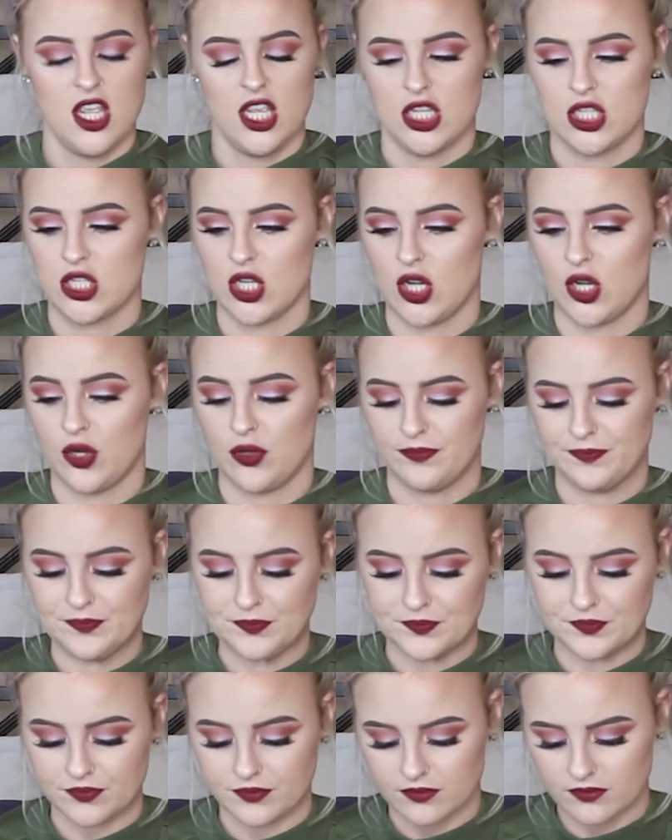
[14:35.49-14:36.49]
So
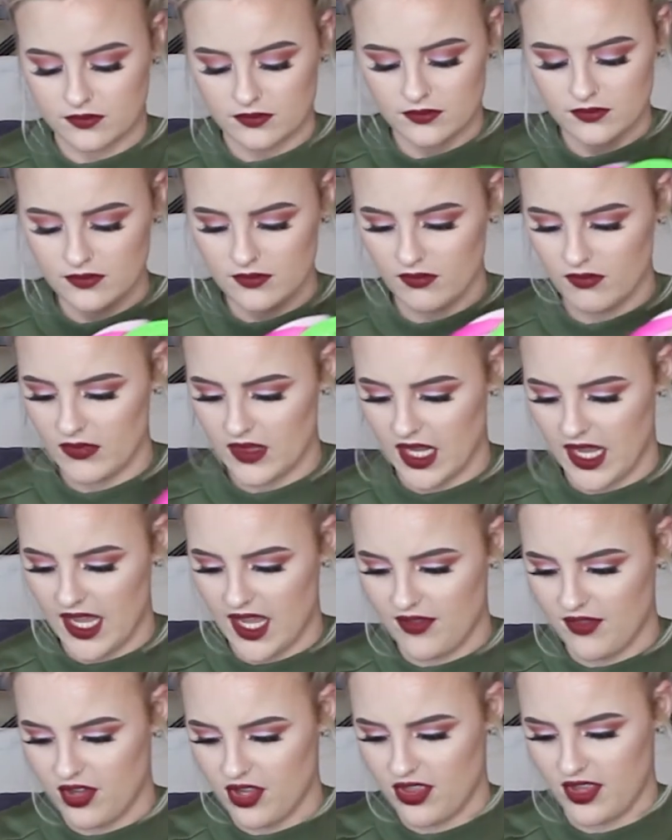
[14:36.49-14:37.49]
I
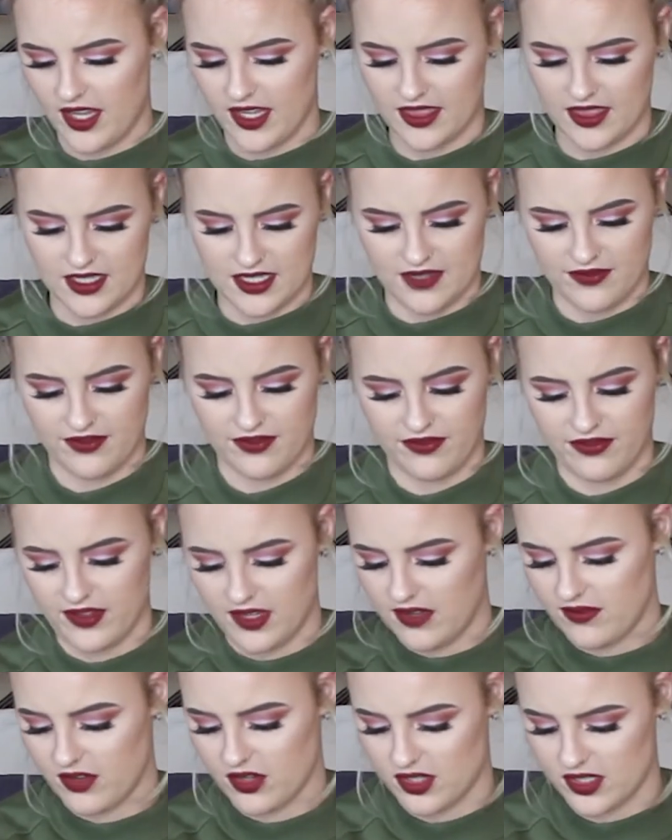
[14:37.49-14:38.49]
have all like the different
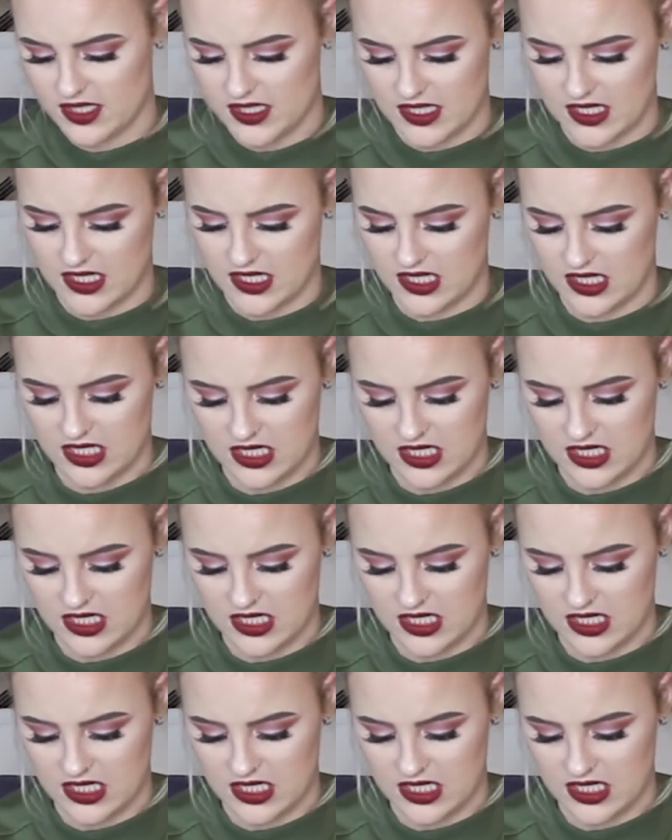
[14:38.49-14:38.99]
flavors.